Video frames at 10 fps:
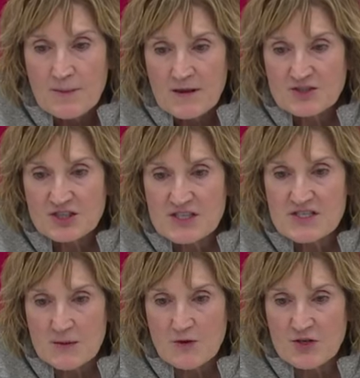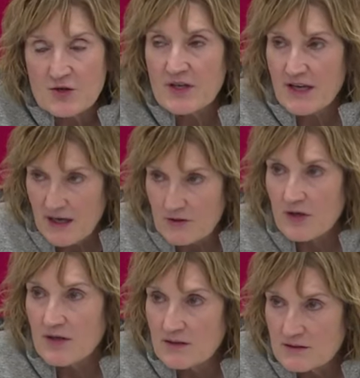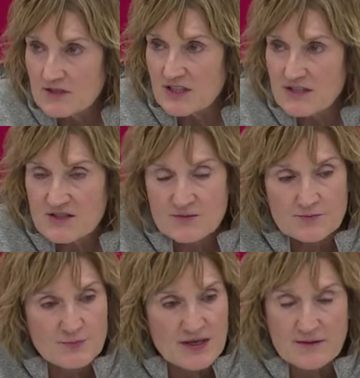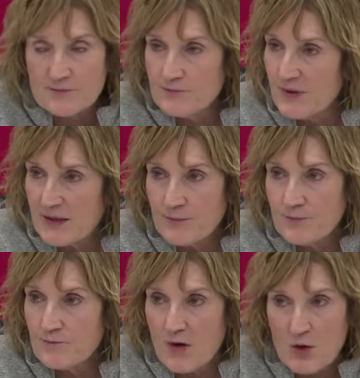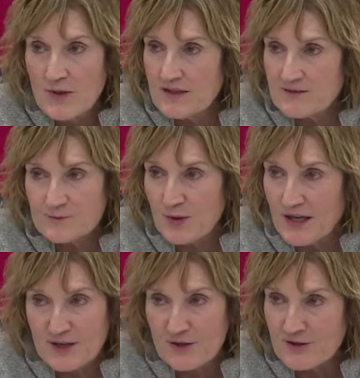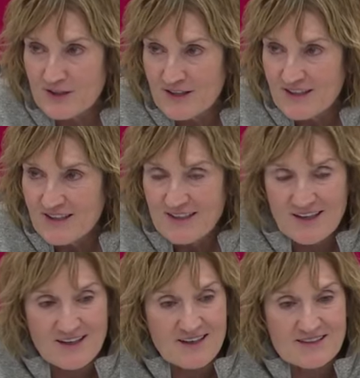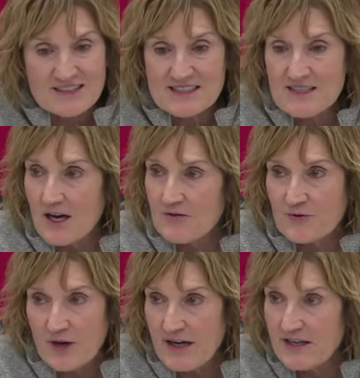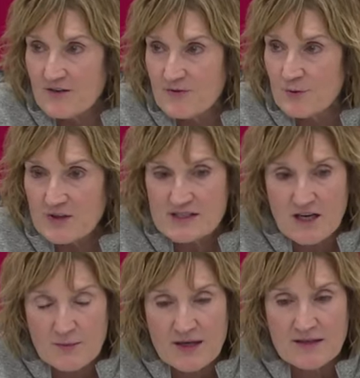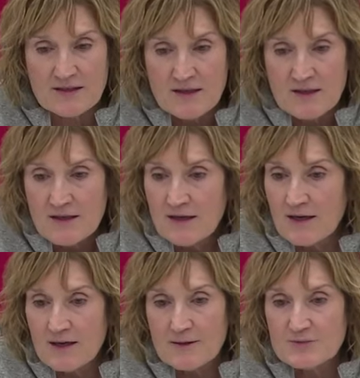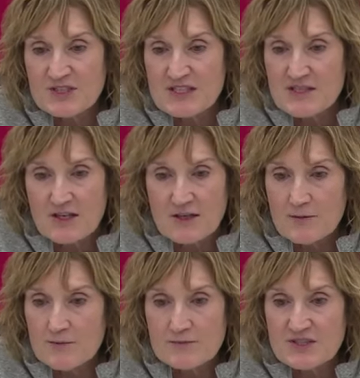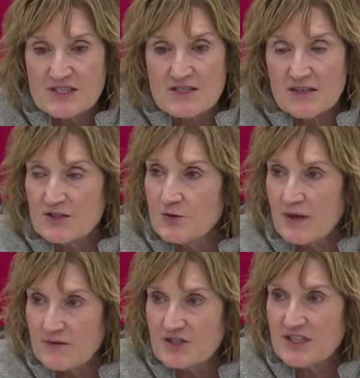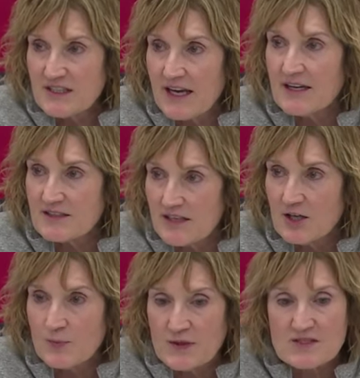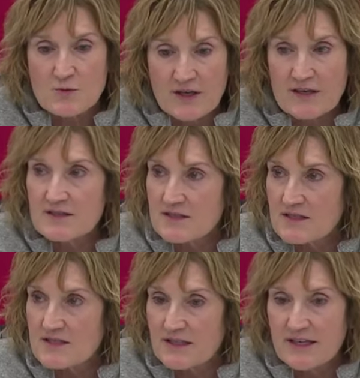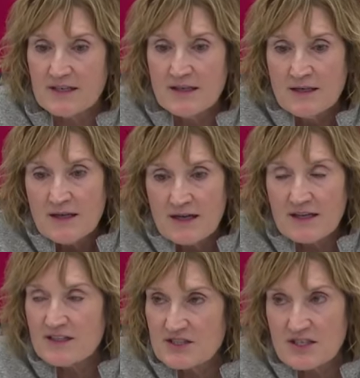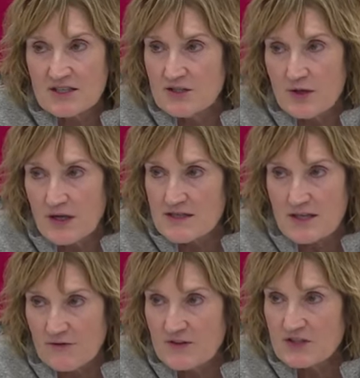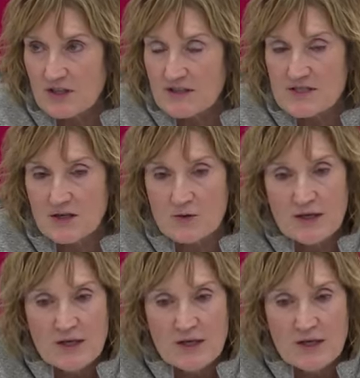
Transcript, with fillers: she's someone you can count on. She's big big moment player. Uh, she's not afraid of what's coming. Uh, she's gonna she's gonna do whatever she can to help us win and succeed. And again, she's gonna do it unselfishly. So